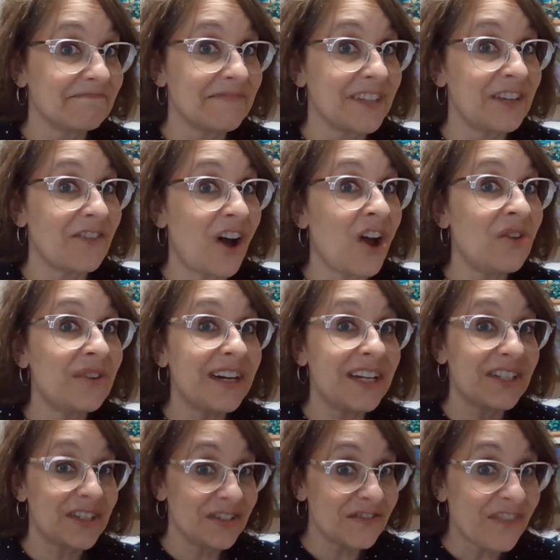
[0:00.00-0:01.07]
You've already
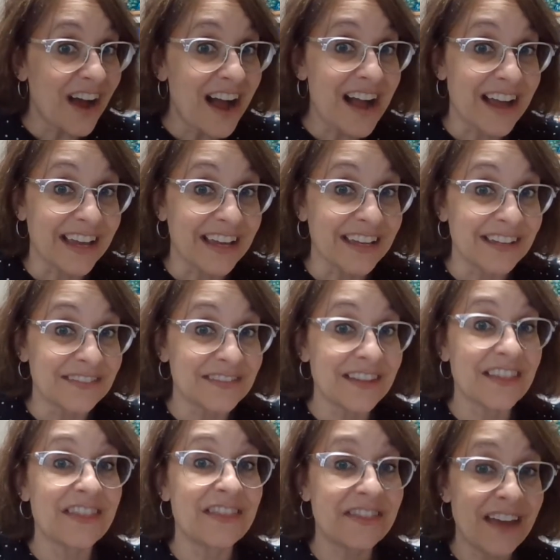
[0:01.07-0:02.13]
survived
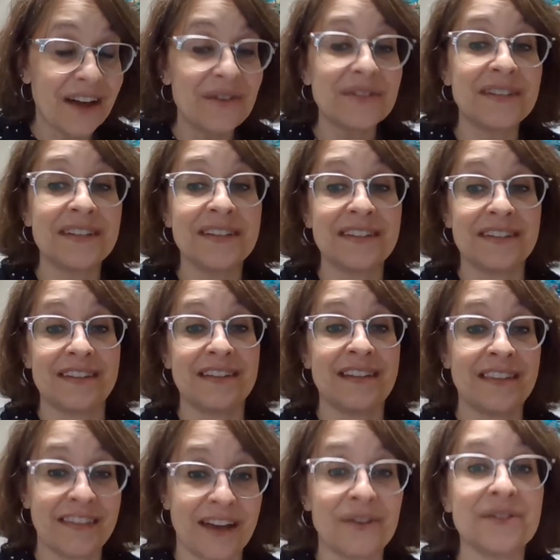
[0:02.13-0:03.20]
thousands
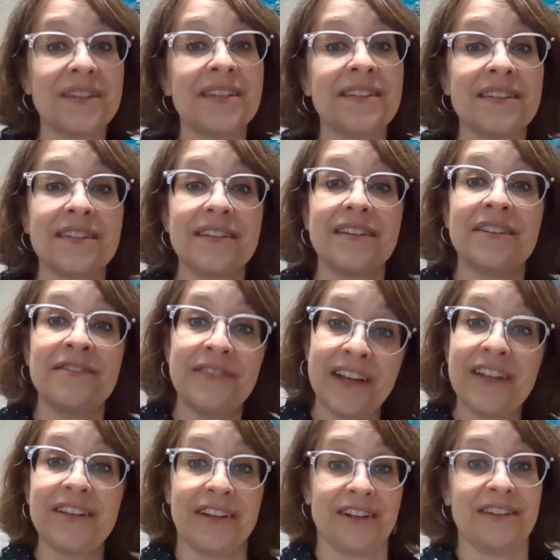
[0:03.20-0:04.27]
and thousands of
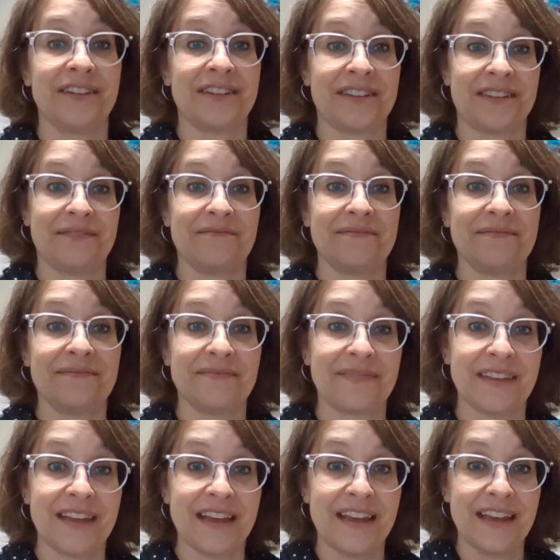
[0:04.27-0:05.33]
failures.
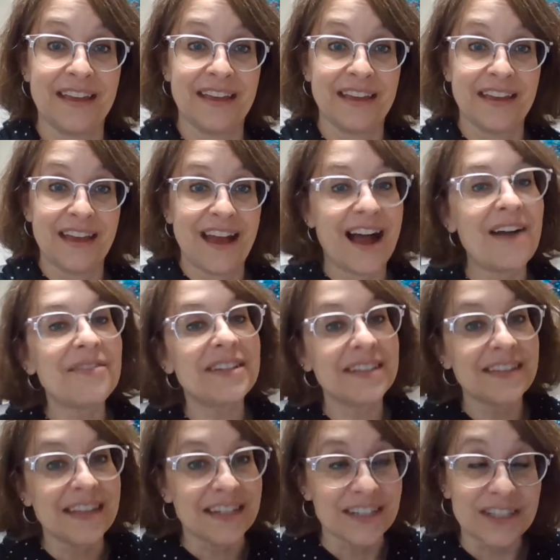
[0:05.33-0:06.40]
Obviously,
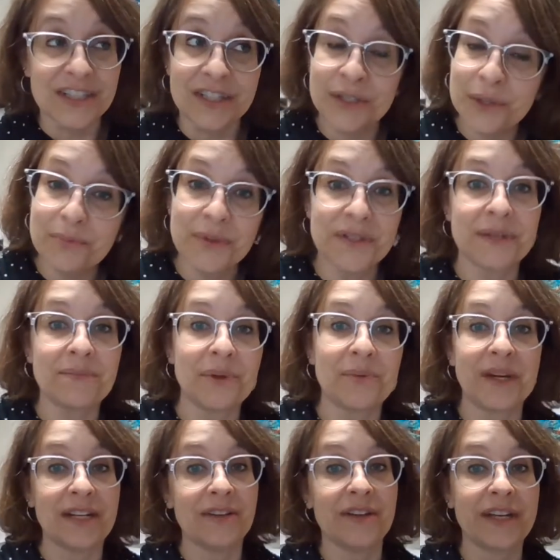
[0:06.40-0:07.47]
that is a super simple
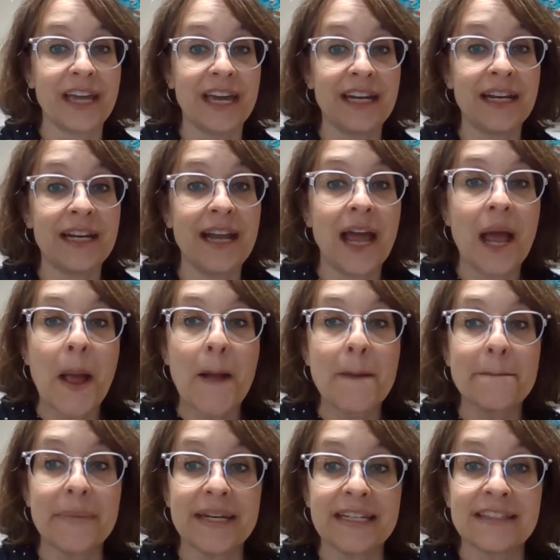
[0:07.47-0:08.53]
way to look at it,
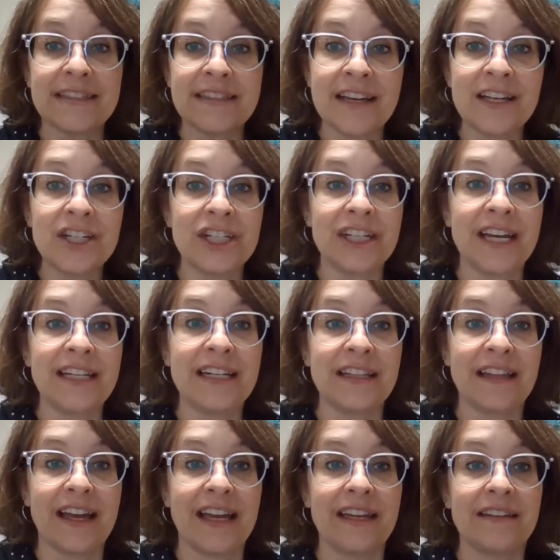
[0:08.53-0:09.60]
but it does shine a
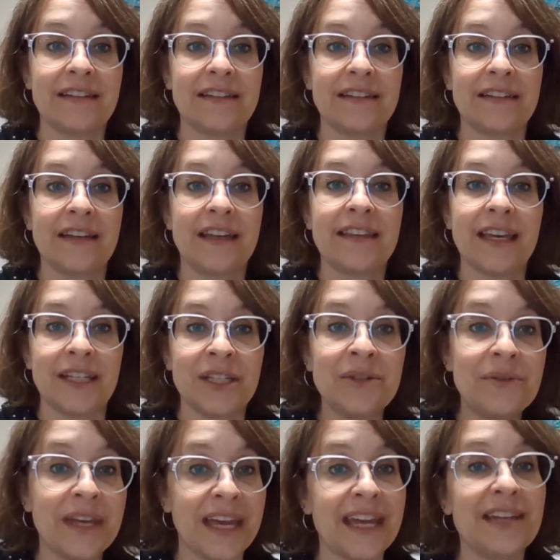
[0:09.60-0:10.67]
light that you
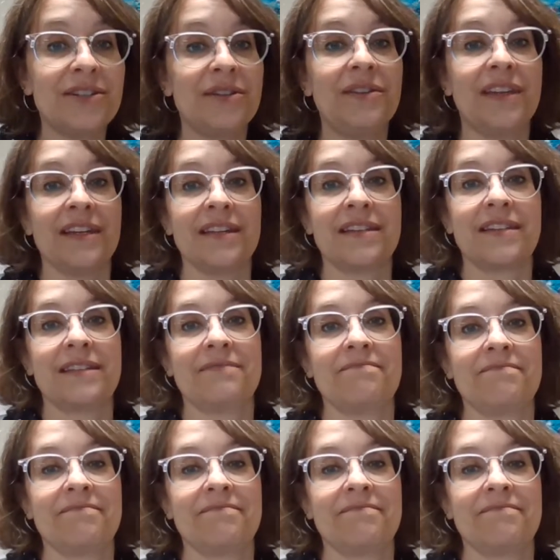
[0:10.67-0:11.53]
can do this.